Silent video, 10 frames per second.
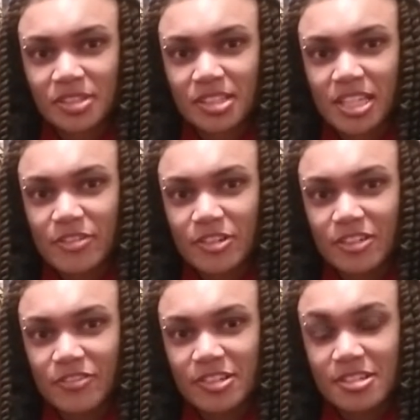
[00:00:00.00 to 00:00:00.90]
even
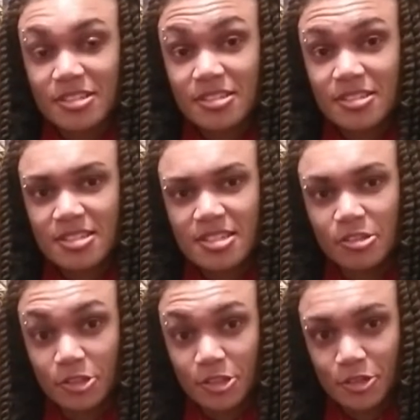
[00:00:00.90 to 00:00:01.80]
if it is still
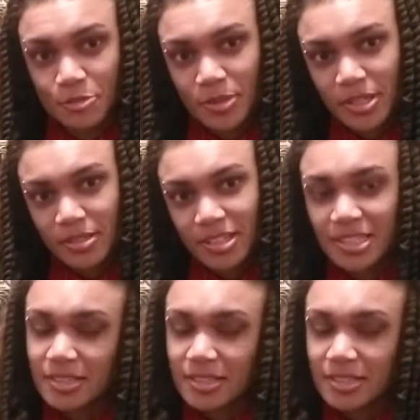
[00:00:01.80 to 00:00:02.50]
human in